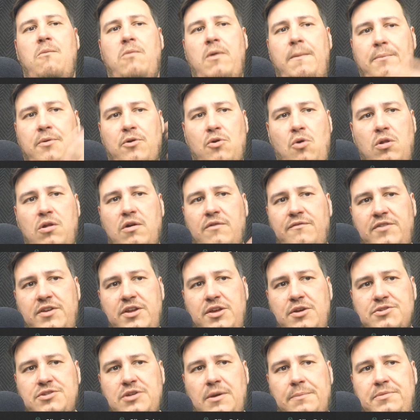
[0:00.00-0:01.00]
We put all our
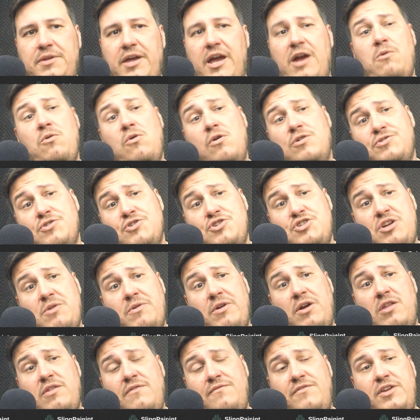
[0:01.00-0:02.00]
videos up there. We're also
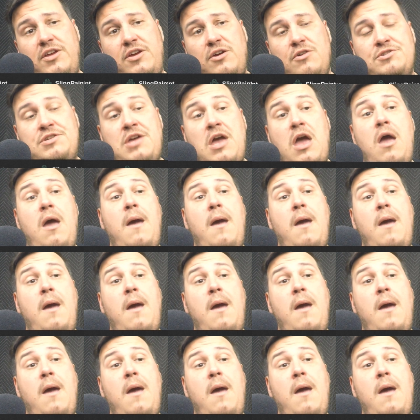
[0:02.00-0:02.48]
sharing other videos,